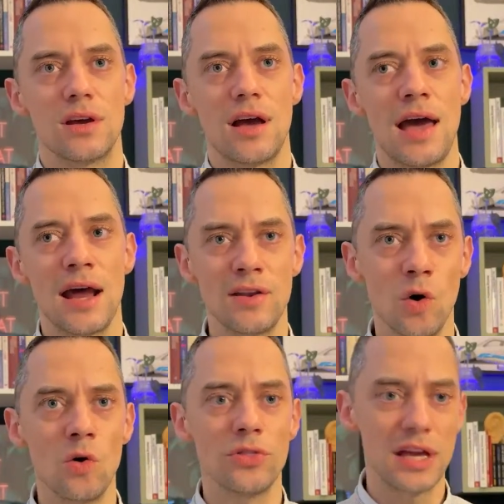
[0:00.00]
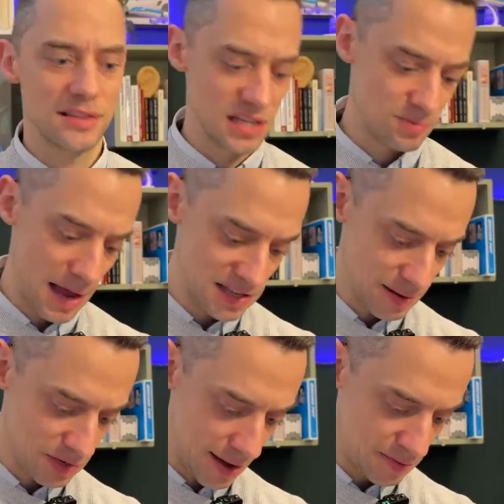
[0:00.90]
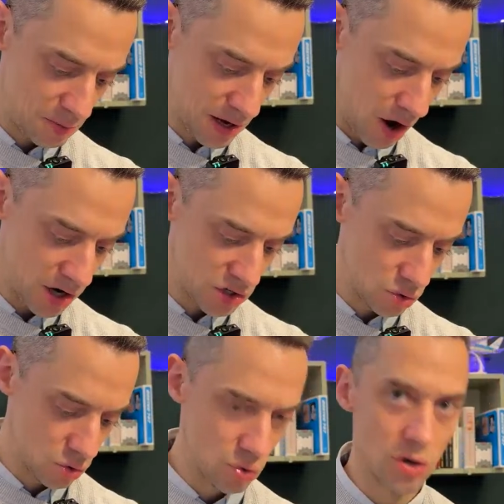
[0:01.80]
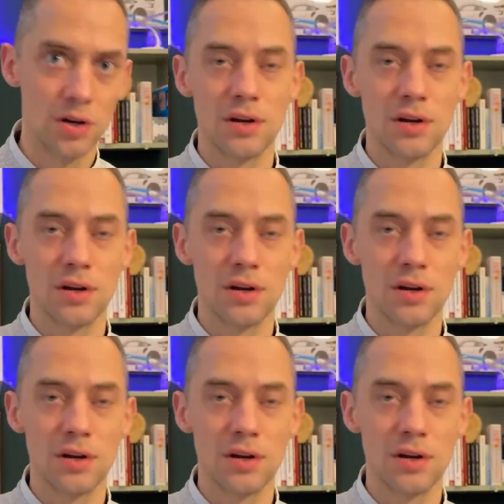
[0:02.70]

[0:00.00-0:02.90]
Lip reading: And I know that this might sometimes be hard to